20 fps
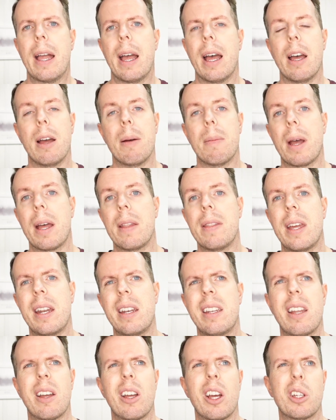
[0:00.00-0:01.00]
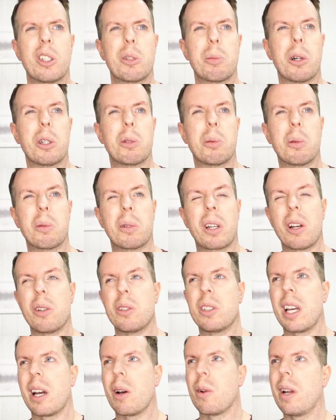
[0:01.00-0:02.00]
And then Spicebomb
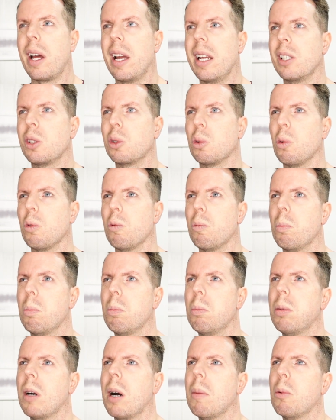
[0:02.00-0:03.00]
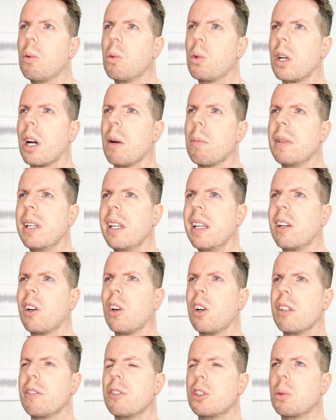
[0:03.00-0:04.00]
goes down a sort of bubblegummy
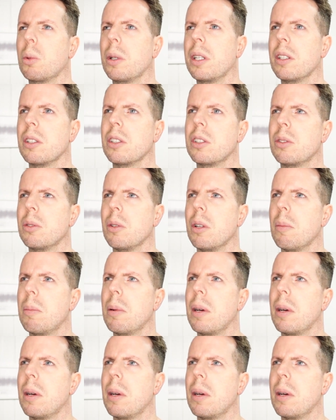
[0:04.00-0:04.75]
kind of sweetness to it.